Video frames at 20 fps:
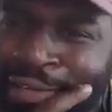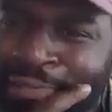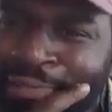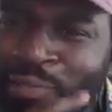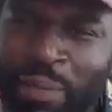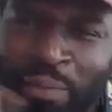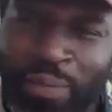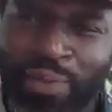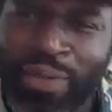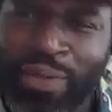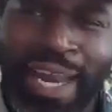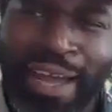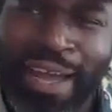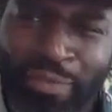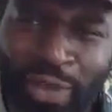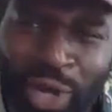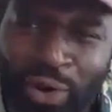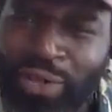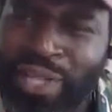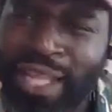people that I
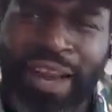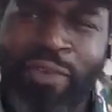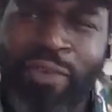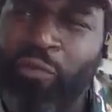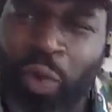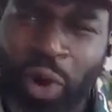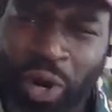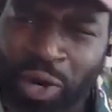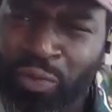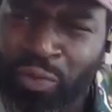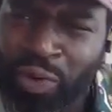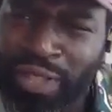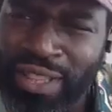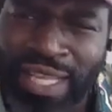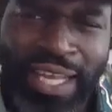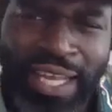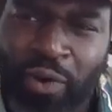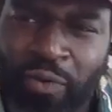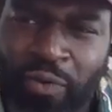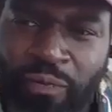know that I've worked with,
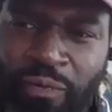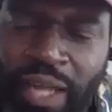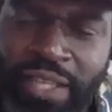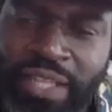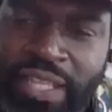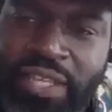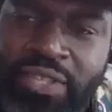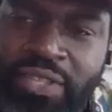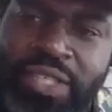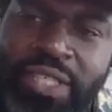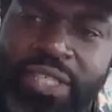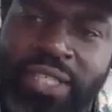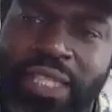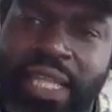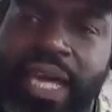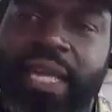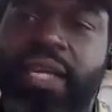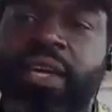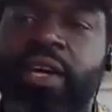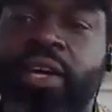they don't follow. There's this
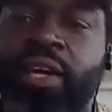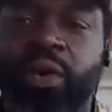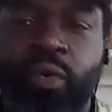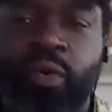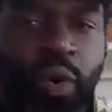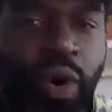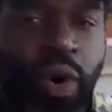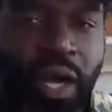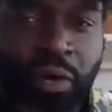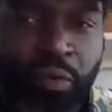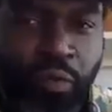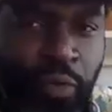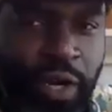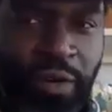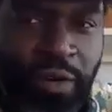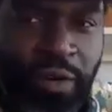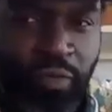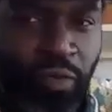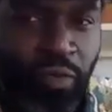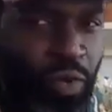like
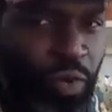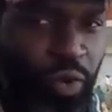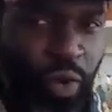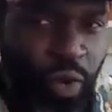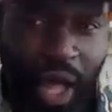unwritten rule. I